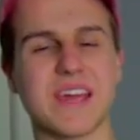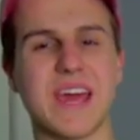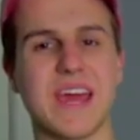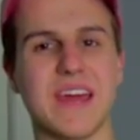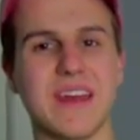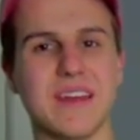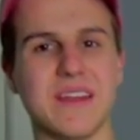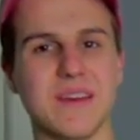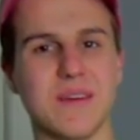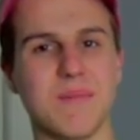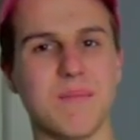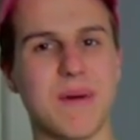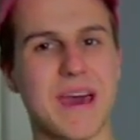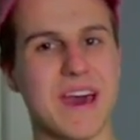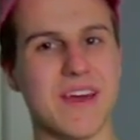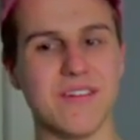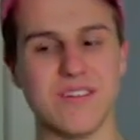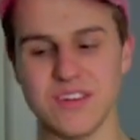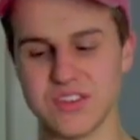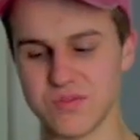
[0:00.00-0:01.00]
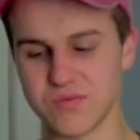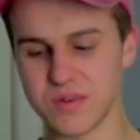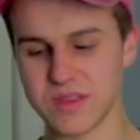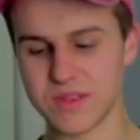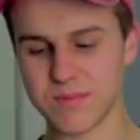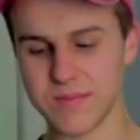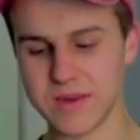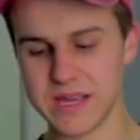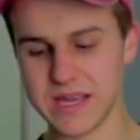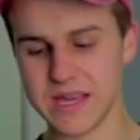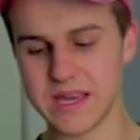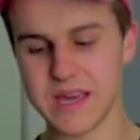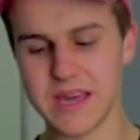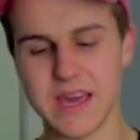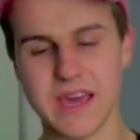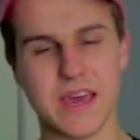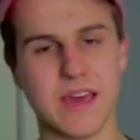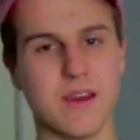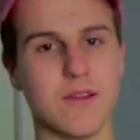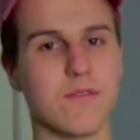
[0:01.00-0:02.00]
Canon batteries with me,
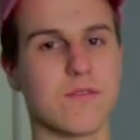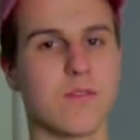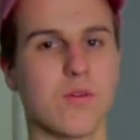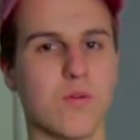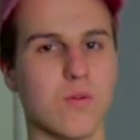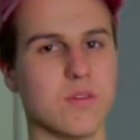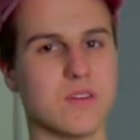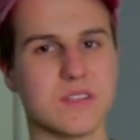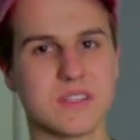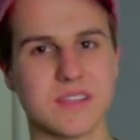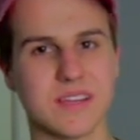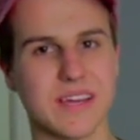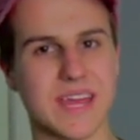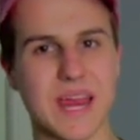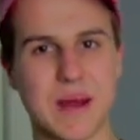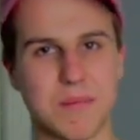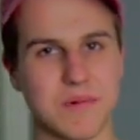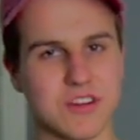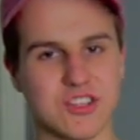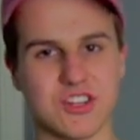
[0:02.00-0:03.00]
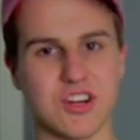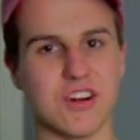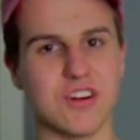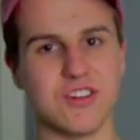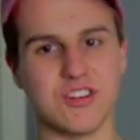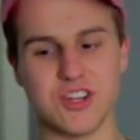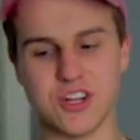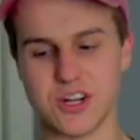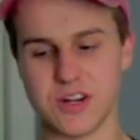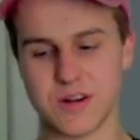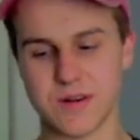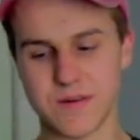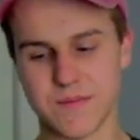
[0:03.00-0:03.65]
and of course the camera charger.